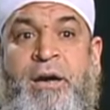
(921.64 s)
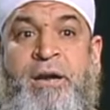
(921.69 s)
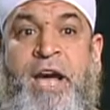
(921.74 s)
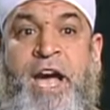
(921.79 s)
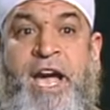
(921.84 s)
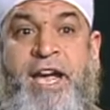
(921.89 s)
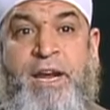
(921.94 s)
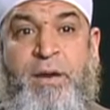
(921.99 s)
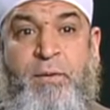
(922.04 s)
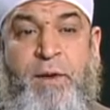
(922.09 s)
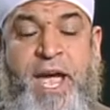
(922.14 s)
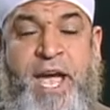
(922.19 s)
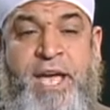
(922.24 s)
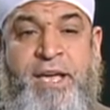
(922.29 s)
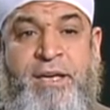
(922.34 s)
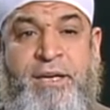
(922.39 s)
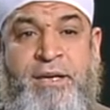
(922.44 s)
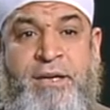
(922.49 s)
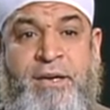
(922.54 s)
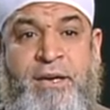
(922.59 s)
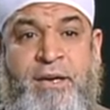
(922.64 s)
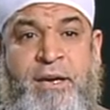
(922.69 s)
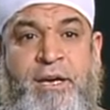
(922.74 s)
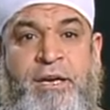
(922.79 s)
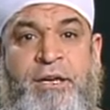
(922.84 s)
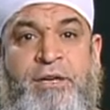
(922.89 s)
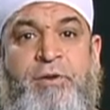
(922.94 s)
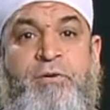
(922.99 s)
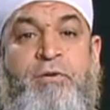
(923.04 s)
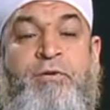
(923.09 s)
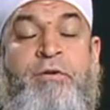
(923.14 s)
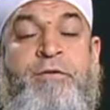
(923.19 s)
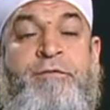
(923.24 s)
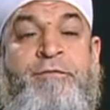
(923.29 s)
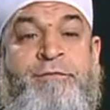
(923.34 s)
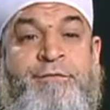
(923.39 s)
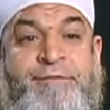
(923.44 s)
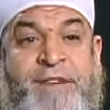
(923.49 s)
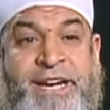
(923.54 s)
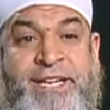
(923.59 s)
right away you
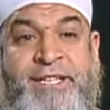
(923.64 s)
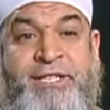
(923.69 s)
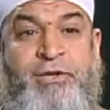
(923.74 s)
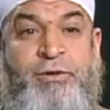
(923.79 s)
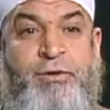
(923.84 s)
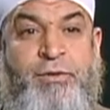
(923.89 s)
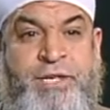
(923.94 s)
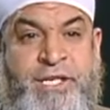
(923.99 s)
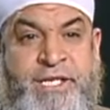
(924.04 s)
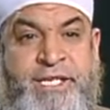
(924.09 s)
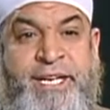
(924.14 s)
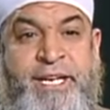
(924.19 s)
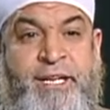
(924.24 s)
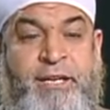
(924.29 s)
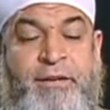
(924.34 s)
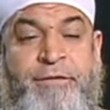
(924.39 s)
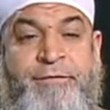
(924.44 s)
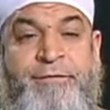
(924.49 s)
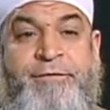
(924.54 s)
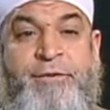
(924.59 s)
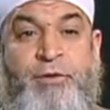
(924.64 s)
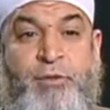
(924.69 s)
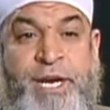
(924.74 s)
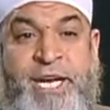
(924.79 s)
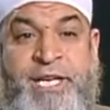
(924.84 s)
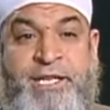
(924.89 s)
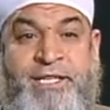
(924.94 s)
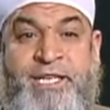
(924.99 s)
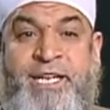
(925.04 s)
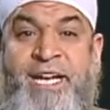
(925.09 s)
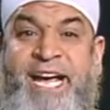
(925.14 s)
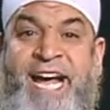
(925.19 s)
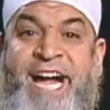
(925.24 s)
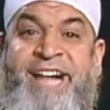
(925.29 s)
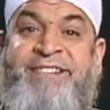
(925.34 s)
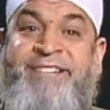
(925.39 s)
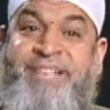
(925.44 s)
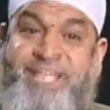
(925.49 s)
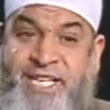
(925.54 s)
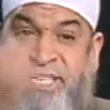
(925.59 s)
convict yourself to it.
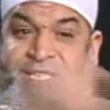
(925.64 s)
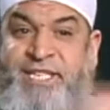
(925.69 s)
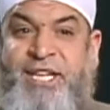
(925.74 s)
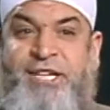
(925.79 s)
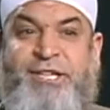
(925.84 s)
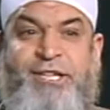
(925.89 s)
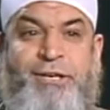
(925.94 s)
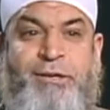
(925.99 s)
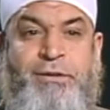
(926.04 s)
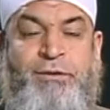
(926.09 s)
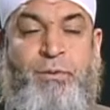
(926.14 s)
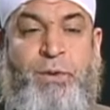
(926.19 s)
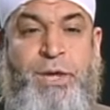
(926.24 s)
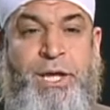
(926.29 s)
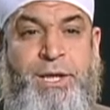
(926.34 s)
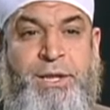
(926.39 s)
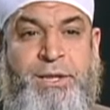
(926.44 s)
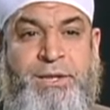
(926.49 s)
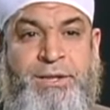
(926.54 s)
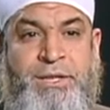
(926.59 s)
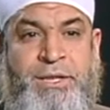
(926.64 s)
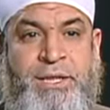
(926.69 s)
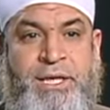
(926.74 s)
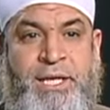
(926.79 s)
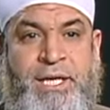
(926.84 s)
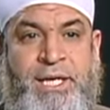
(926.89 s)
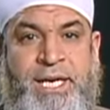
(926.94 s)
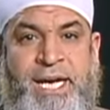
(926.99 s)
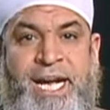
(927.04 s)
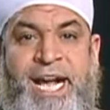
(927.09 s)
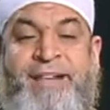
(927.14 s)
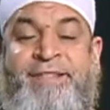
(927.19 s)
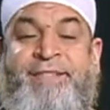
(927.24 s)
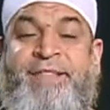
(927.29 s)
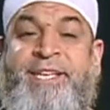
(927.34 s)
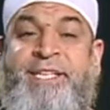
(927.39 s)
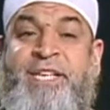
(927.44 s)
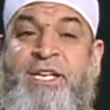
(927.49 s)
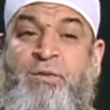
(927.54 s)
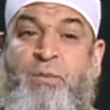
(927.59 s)
And this is the third word.
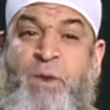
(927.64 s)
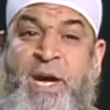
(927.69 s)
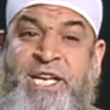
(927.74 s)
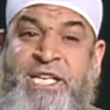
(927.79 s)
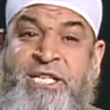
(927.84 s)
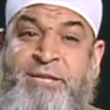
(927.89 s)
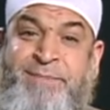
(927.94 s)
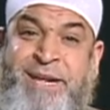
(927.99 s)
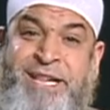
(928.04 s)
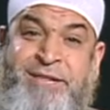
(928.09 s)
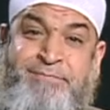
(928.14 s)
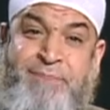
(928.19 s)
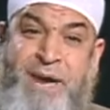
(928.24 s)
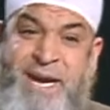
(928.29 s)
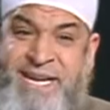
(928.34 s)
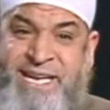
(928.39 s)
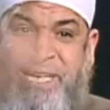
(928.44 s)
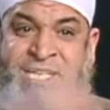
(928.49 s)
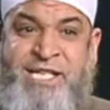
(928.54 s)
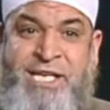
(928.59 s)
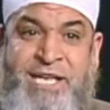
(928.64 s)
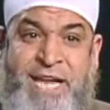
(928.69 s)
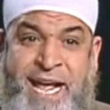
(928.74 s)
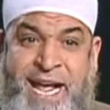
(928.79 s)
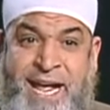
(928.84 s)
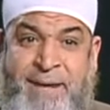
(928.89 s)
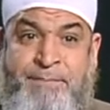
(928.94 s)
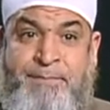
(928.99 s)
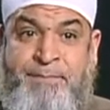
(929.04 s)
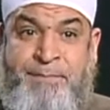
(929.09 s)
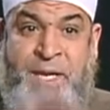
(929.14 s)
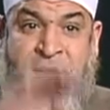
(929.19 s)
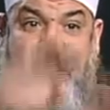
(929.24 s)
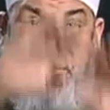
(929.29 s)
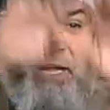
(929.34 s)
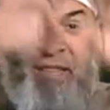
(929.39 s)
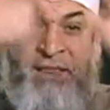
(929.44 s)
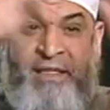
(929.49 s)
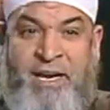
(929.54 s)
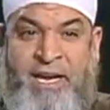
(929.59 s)
And this is what is meant by Islam
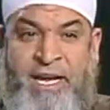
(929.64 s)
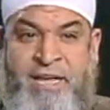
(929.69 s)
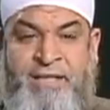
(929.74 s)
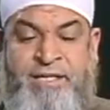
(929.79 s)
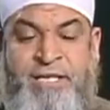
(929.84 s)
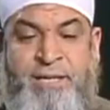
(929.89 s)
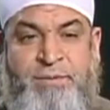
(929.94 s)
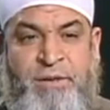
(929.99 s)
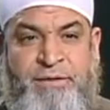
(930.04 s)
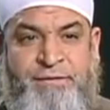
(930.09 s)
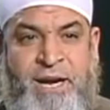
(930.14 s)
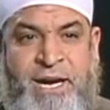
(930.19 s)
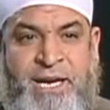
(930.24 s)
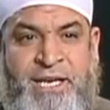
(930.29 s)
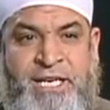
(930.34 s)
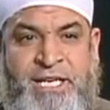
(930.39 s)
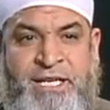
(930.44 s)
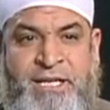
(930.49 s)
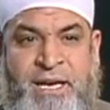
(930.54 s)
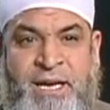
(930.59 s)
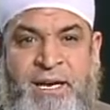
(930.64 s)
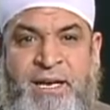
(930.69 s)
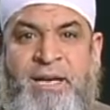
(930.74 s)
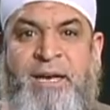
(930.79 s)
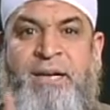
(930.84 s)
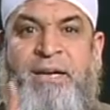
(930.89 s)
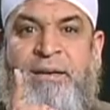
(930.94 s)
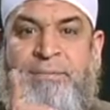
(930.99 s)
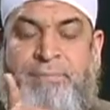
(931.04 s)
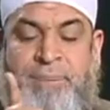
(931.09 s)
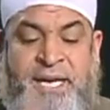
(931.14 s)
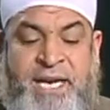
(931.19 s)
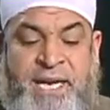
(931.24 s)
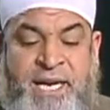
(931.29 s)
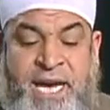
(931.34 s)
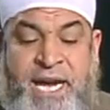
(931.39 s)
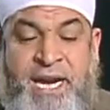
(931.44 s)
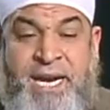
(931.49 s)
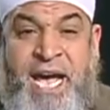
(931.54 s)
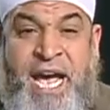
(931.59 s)
in the concept of Aqidah. But
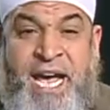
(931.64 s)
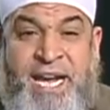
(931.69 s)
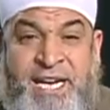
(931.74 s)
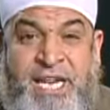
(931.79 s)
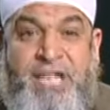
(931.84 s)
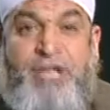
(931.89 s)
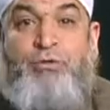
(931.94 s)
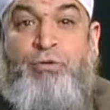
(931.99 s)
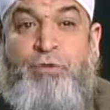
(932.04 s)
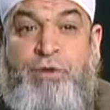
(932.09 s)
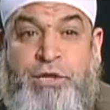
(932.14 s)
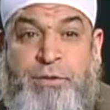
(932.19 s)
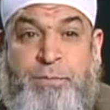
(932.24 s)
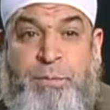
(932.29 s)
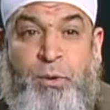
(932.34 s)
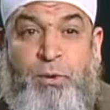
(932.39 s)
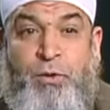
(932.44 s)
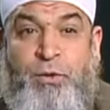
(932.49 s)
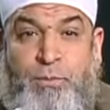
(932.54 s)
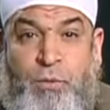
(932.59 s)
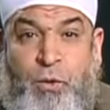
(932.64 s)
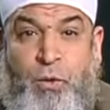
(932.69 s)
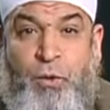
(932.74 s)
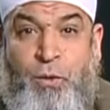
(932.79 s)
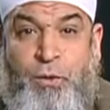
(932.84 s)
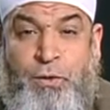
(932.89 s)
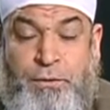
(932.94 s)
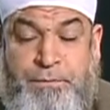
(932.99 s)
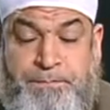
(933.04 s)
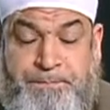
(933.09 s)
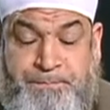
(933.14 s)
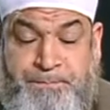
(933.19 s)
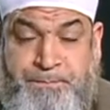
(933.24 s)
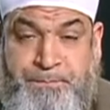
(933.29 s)
again, I need to explore more